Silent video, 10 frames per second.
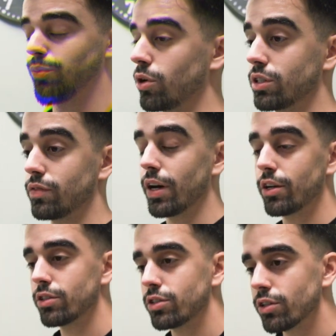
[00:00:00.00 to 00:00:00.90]
sports
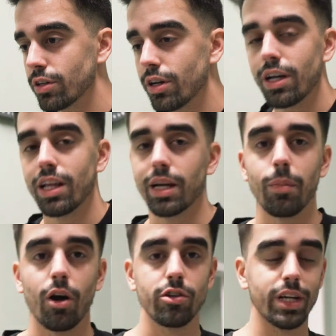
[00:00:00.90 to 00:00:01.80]
fighters are like
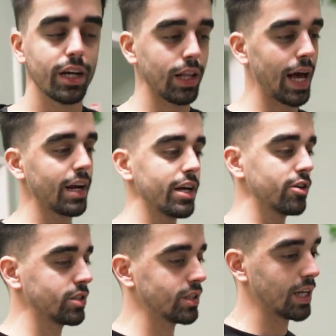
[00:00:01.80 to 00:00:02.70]
modern day
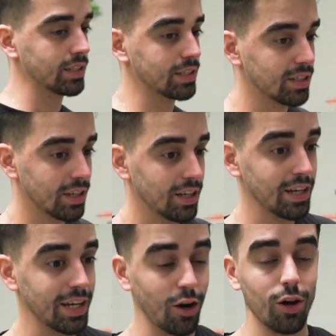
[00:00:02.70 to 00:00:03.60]
gladiators, and that's
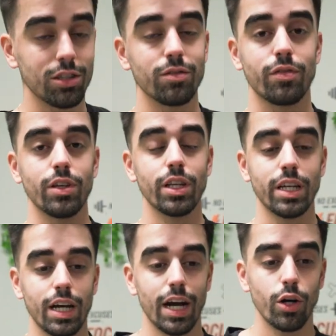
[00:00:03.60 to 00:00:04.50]
an awesome
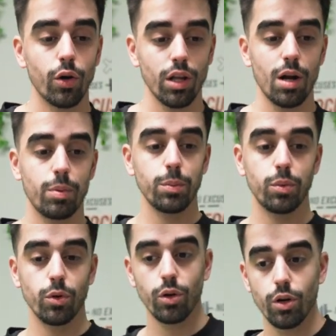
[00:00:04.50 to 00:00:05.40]
feeling. I know a lot of
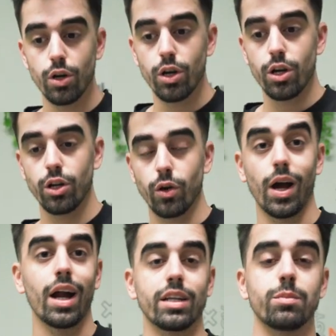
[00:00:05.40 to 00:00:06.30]
people, you know,
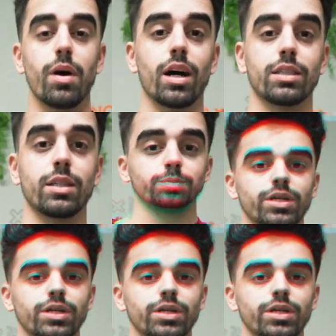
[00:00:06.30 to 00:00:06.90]
got into boxing